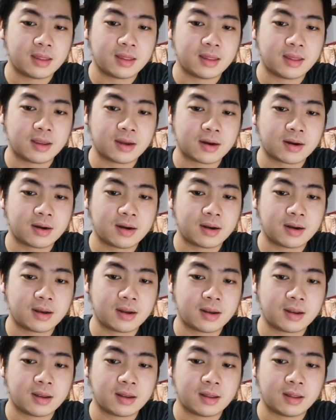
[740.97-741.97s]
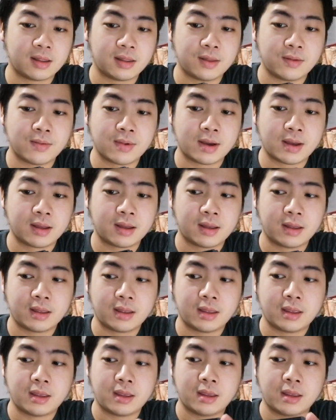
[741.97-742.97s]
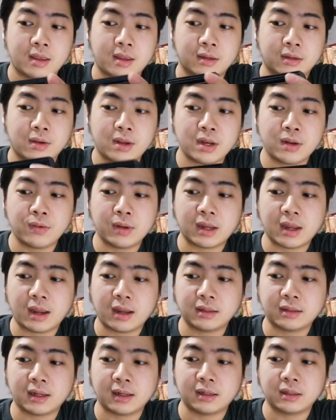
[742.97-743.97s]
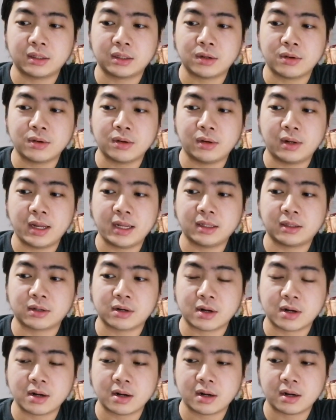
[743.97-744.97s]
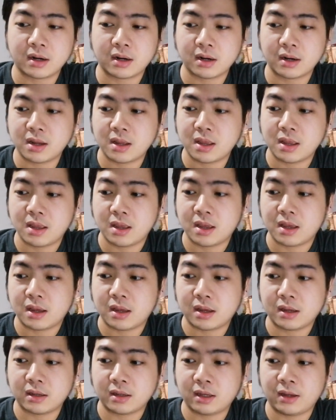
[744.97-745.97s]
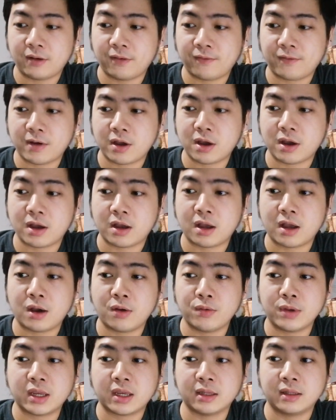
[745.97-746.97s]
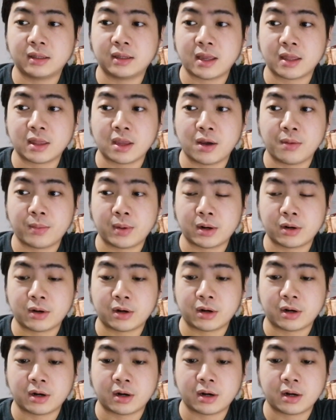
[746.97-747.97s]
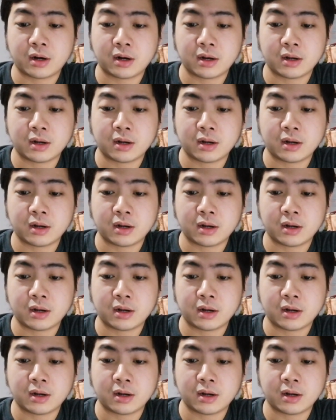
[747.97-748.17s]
There. Di ba? So anyway, guys, I'll show you later if how we can set up our